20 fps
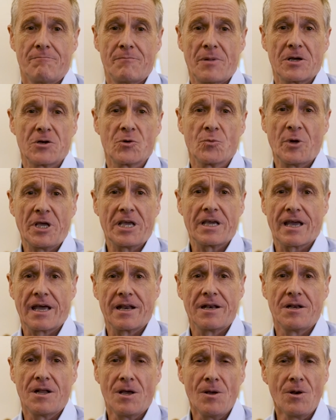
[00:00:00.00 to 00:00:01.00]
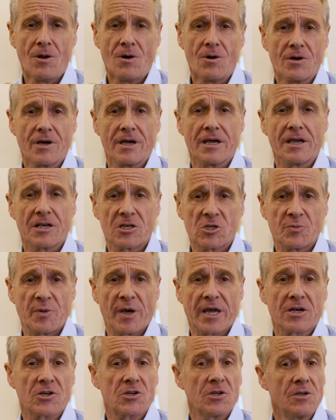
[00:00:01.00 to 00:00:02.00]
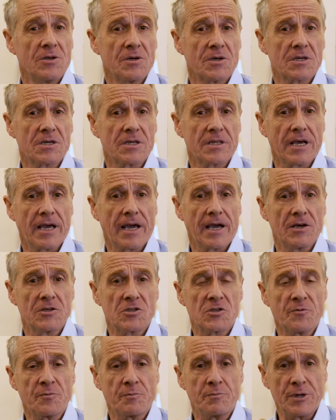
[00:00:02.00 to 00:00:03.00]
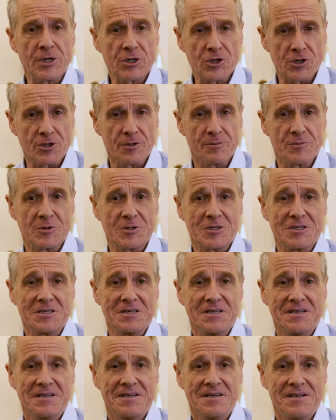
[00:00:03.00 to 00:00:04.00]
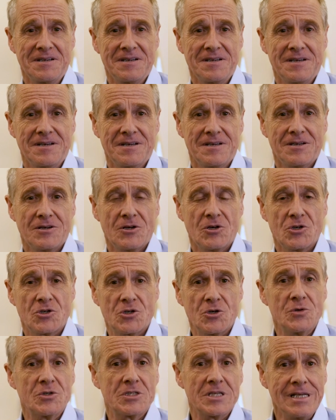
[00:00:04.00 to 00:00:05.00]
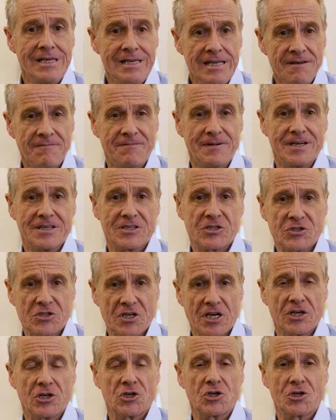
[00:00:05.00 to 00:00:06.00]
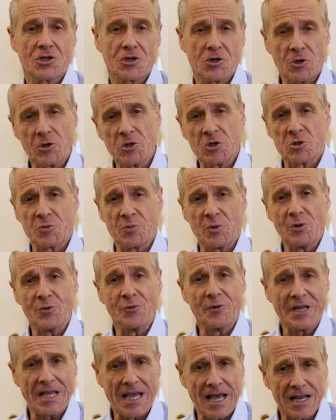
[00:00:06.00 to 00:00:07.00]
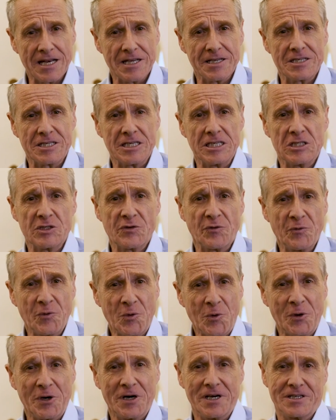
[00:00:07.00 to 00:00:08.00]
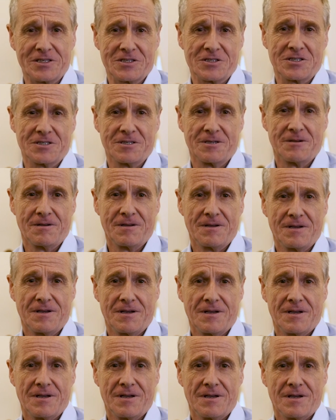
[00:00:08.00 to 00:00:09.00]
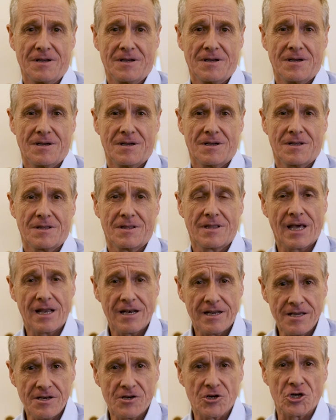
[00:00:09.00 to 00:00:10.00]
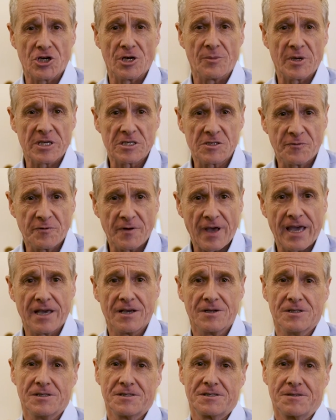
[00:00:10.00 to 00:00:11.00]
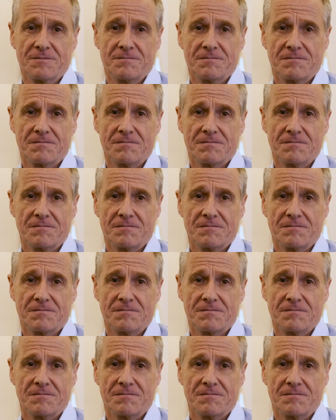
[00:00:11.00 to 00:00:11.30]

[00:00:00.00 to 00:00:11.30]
But we can no longer expect to look to the House of Bishops to deliver such gospel realities for us. Their leadership has failed.